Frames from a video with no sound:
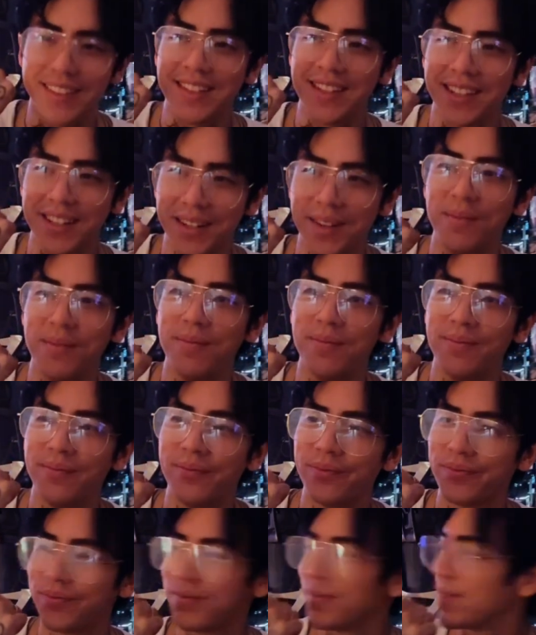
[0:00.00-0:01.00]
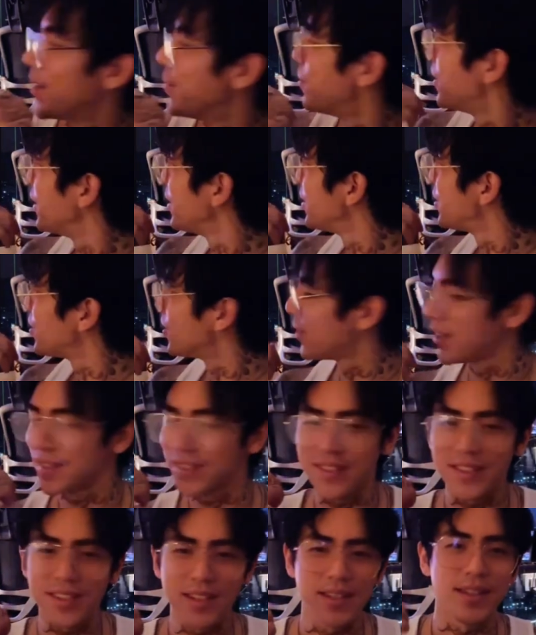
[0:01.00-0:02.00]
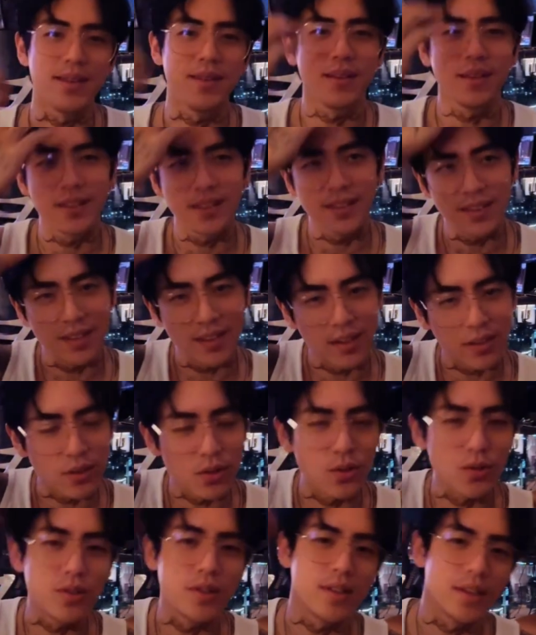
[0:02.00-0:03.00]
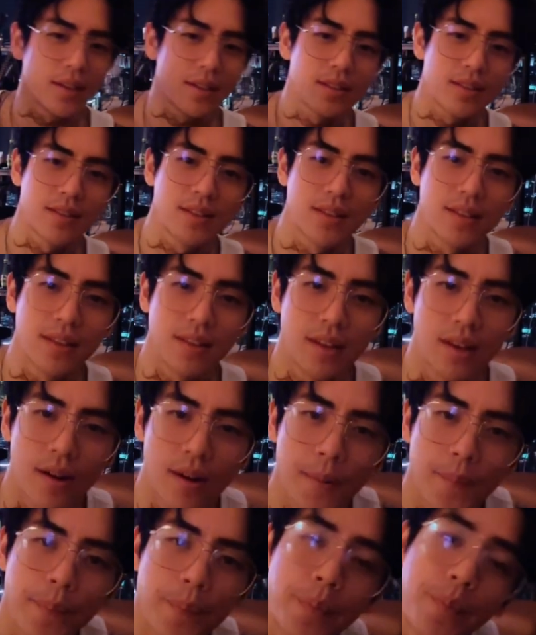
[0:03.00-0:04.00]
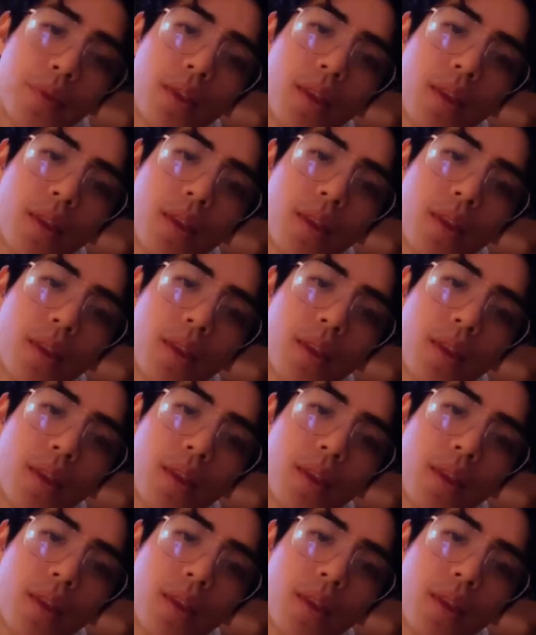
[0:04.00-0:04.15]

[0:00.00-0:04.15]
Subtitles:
the I'm pretty sure that's the acoustics, you know.